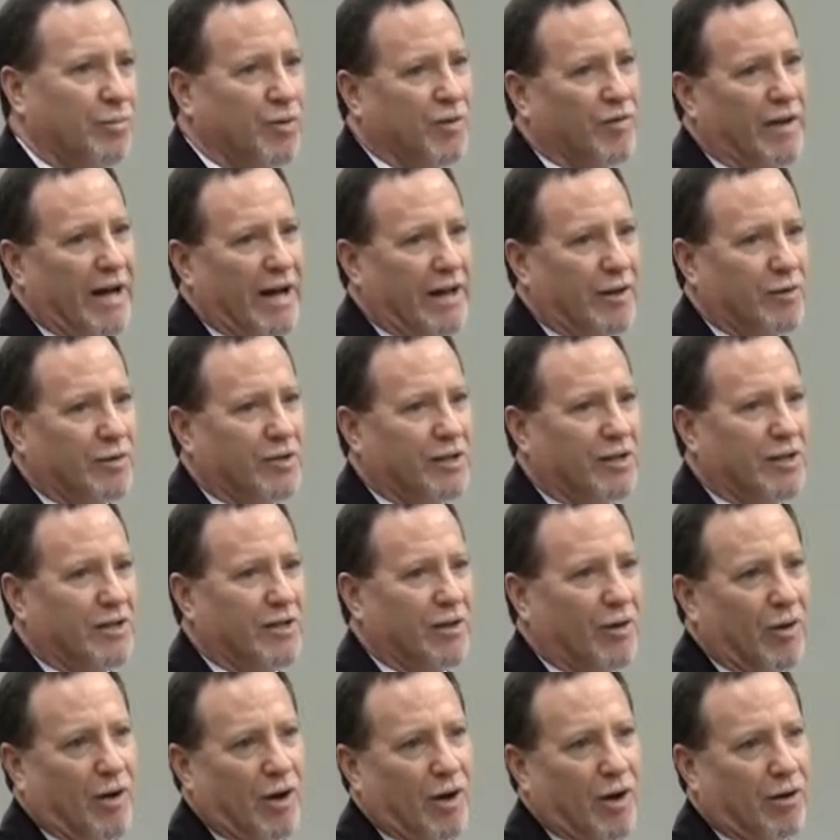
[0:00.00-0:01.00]
providers can
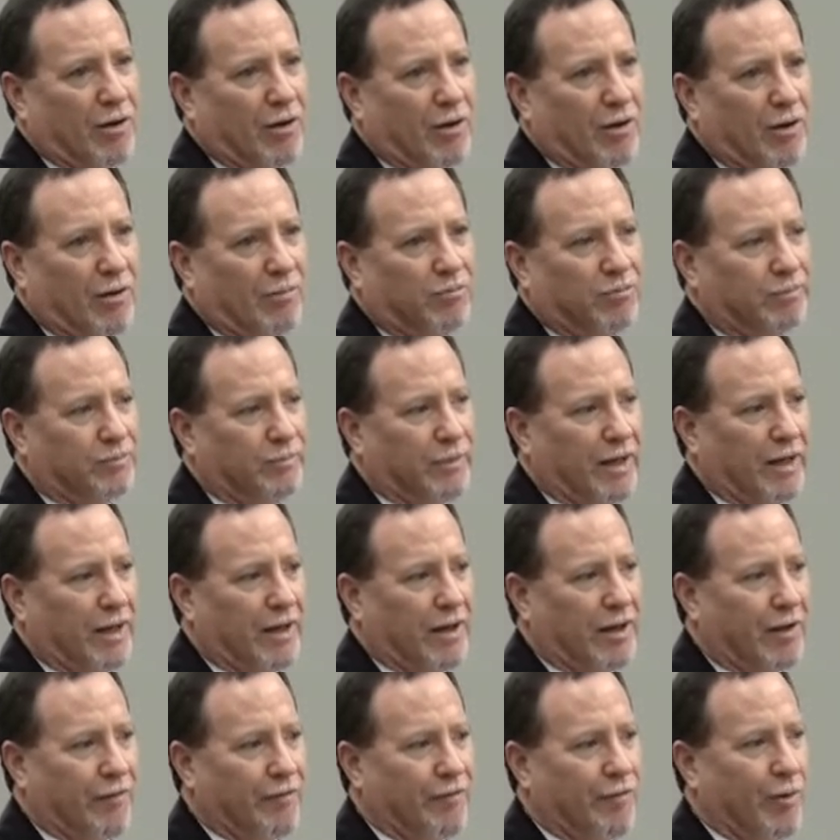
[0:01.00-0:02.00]
no longer
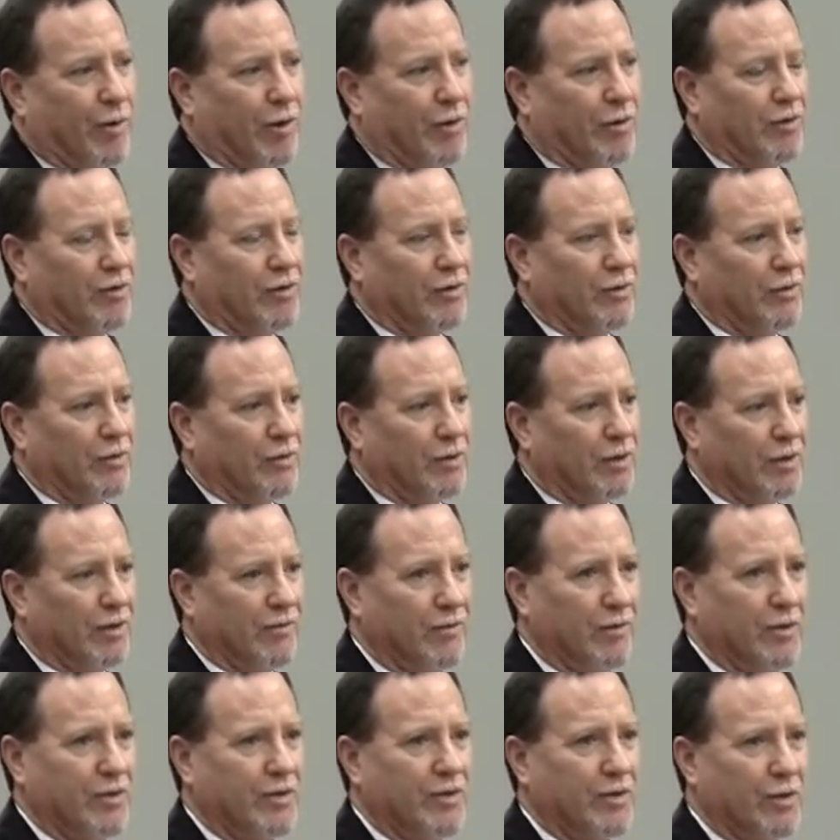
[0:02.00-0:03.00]
afford to
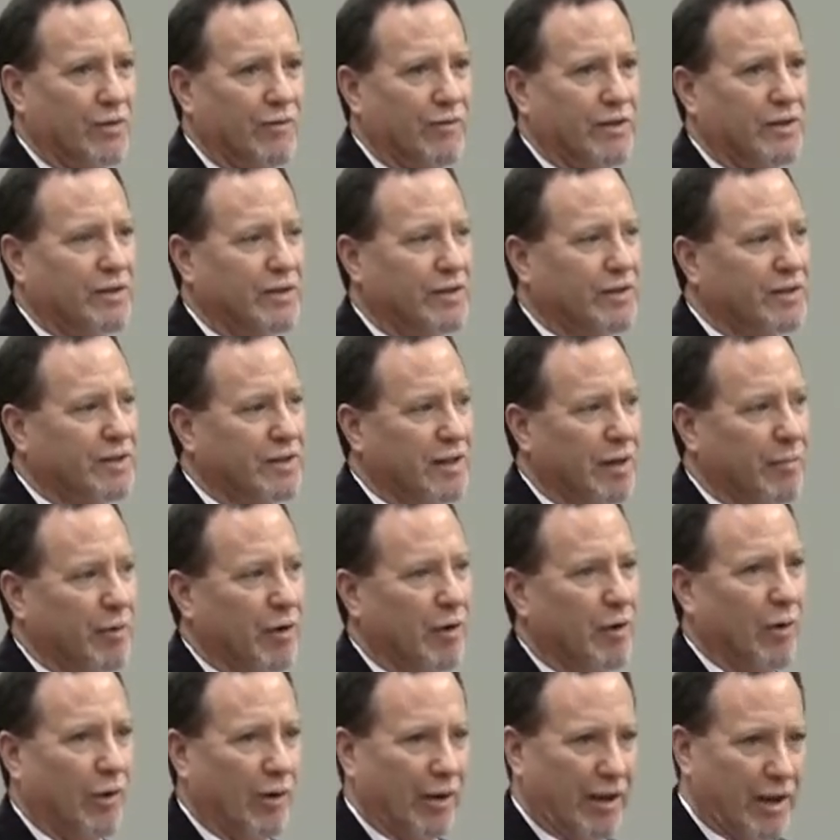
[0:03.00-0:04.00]
deliver a service, and some
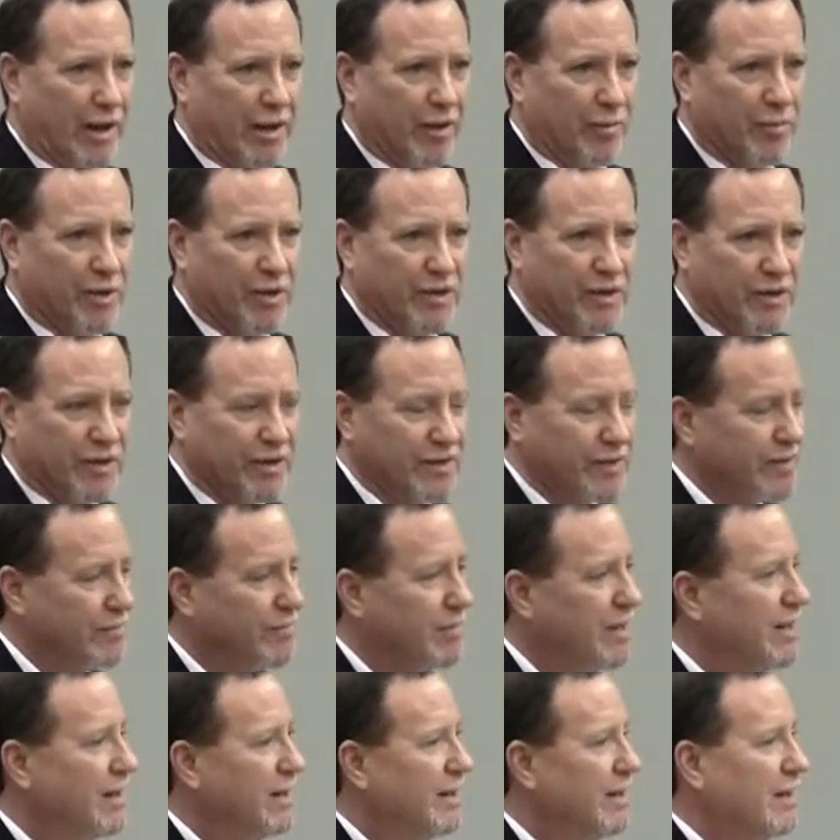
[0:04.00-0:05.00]
are going out of
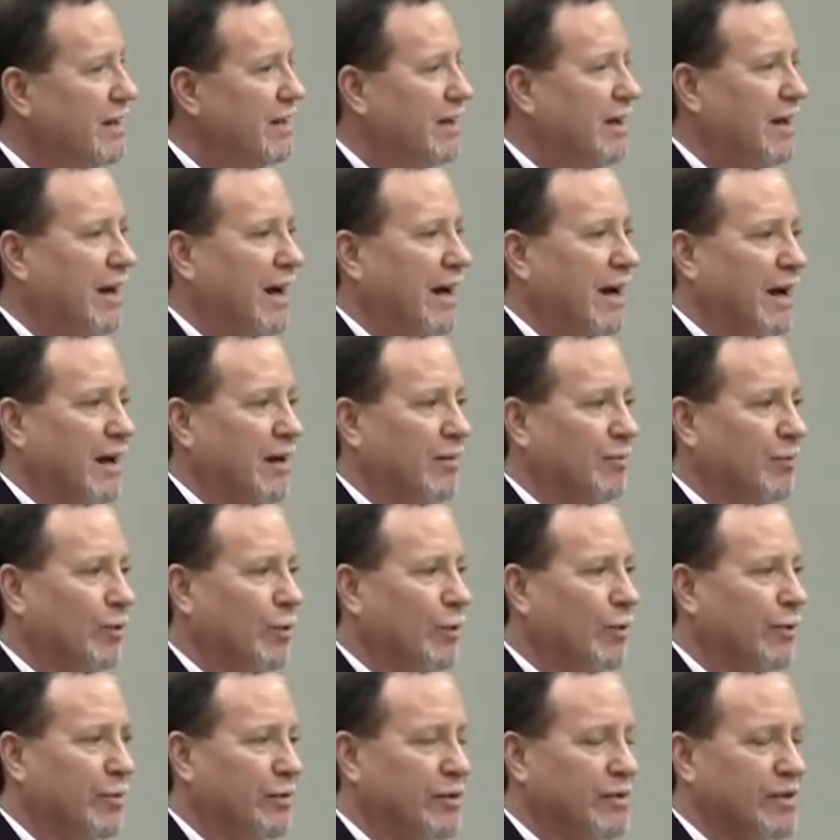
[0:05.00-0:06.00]
business.
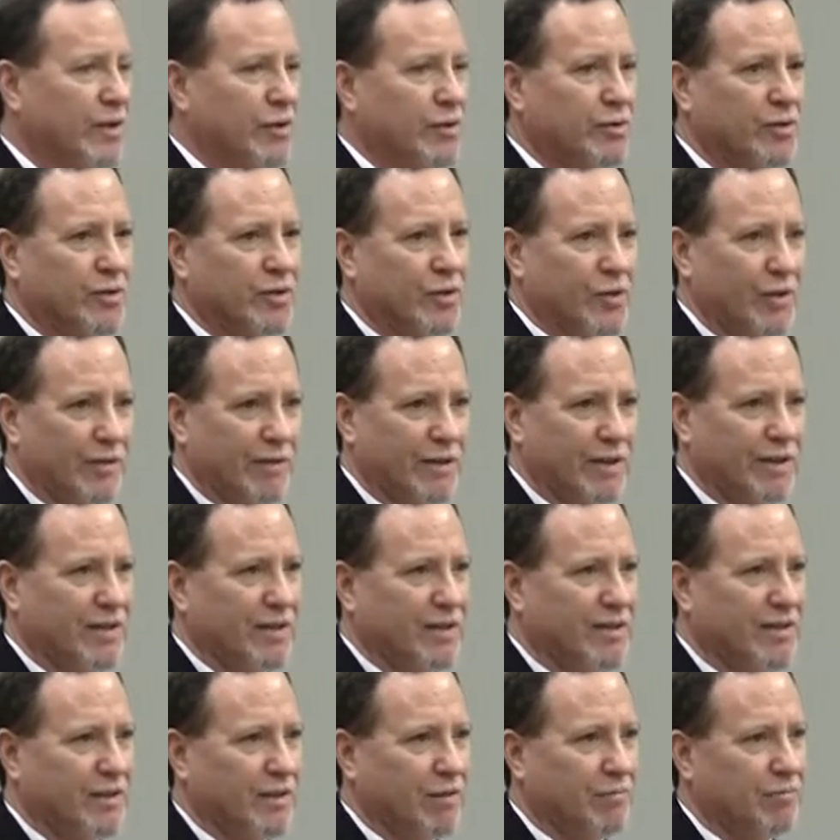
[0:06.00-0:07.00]
Lutheran Social
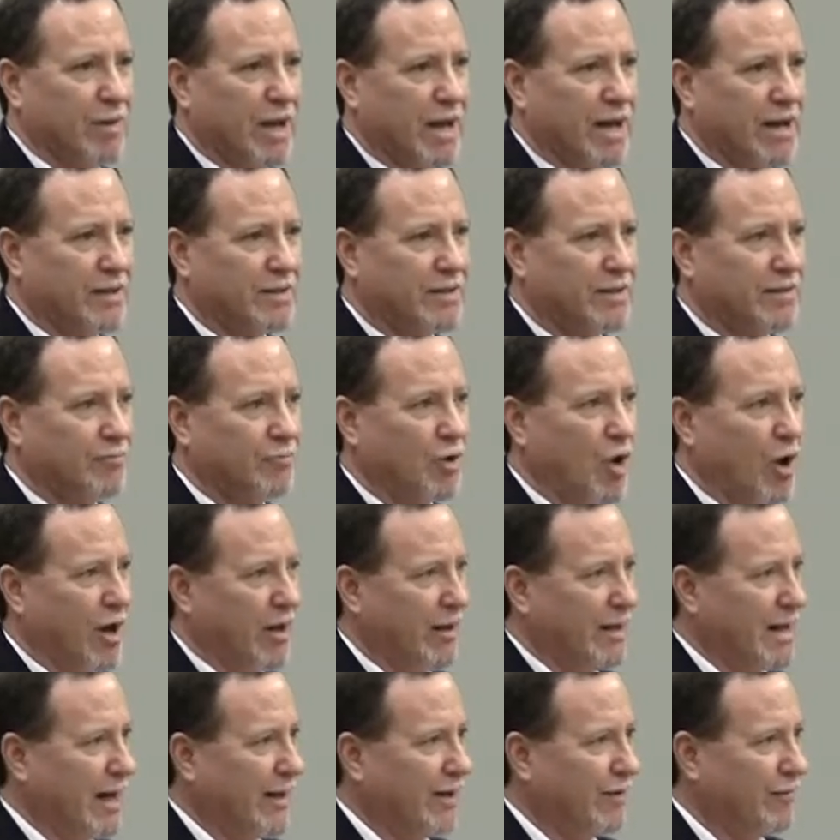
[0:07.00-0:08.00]
Services has
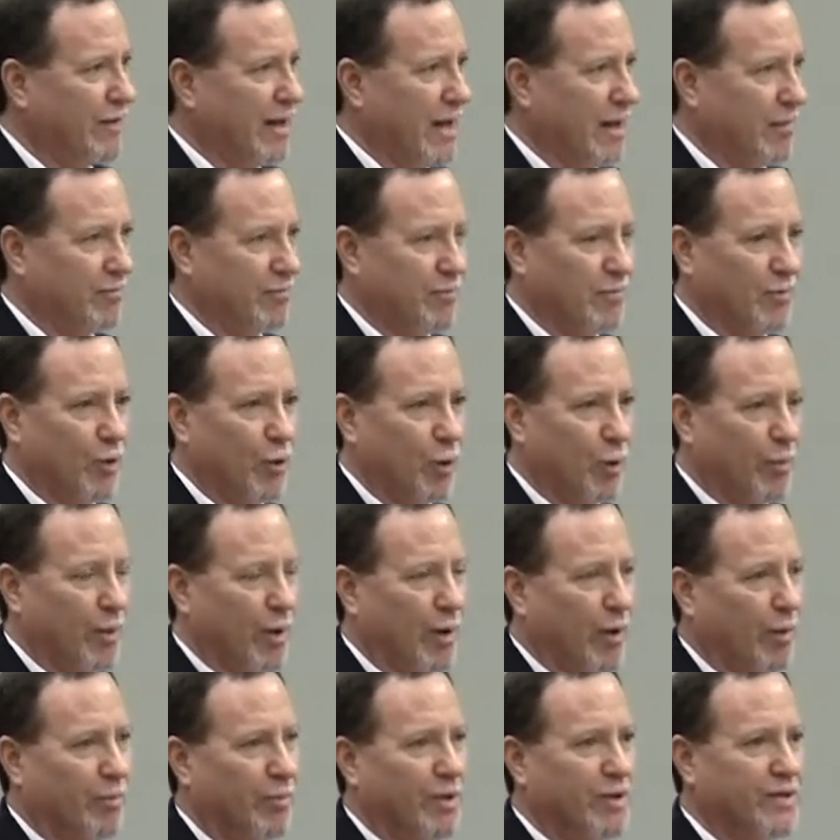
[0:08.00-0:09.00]
gone out of that group
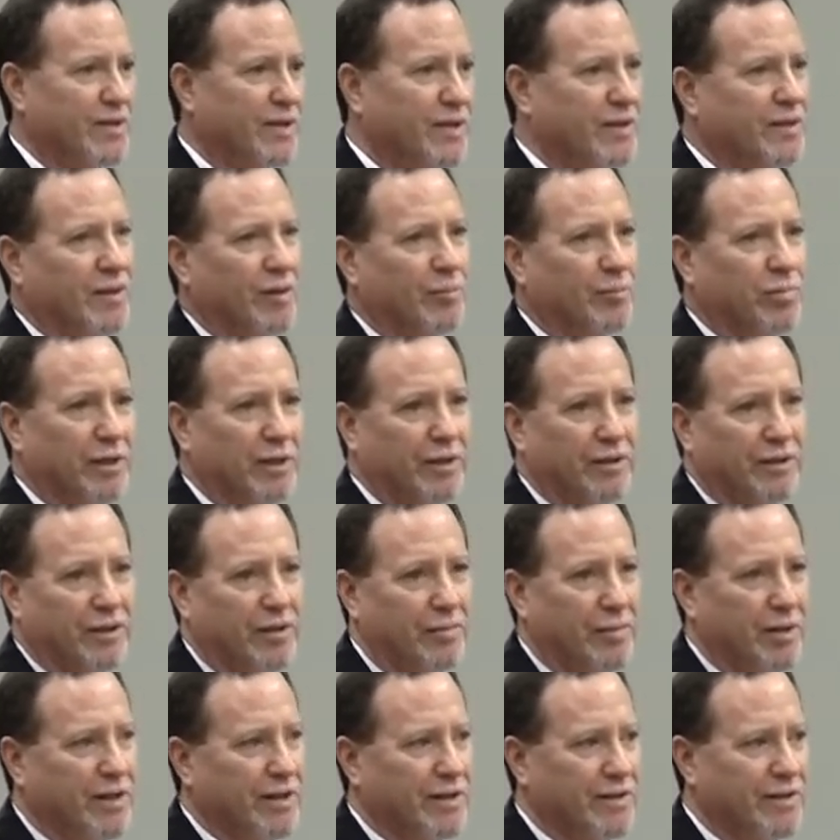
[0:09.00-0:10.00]
home business
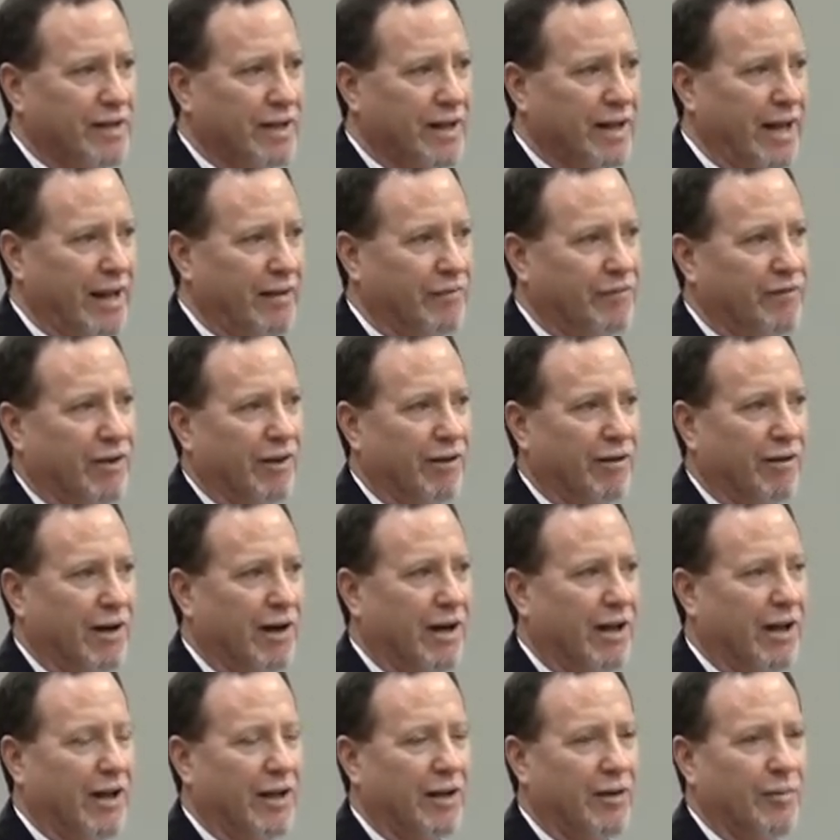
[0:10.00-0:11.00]
completely because they can't figure
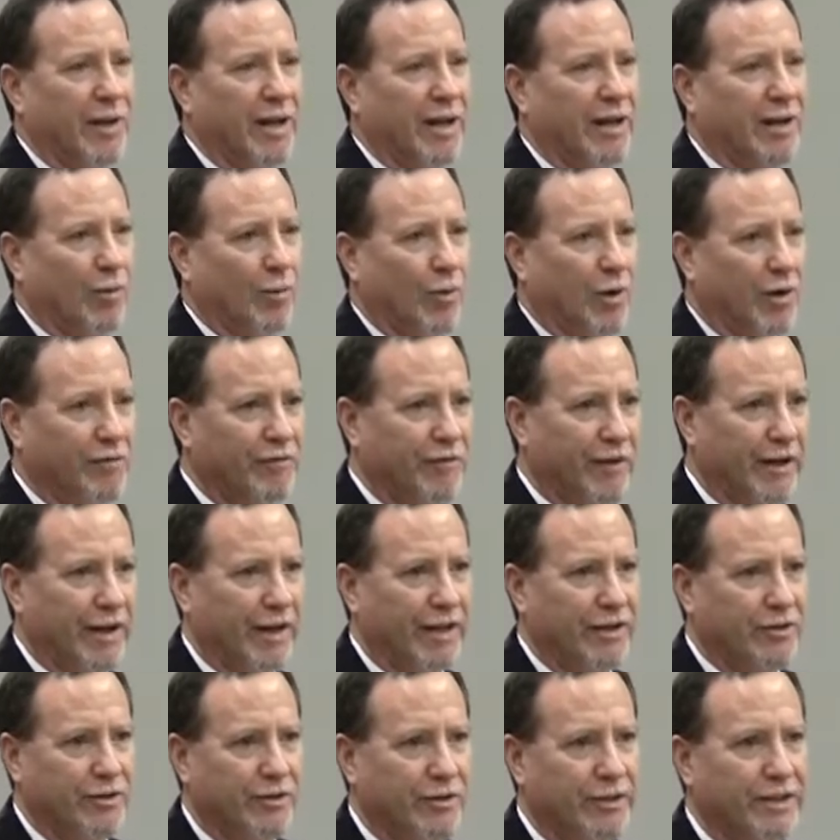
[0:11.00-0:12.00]
out how to make it work
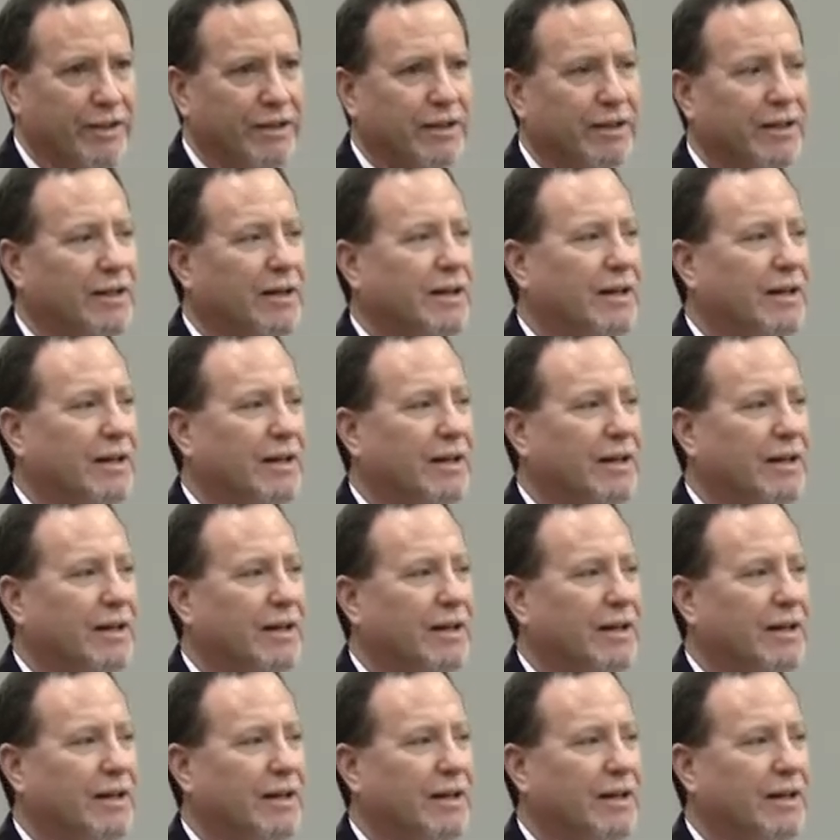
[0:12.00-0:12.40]
financially.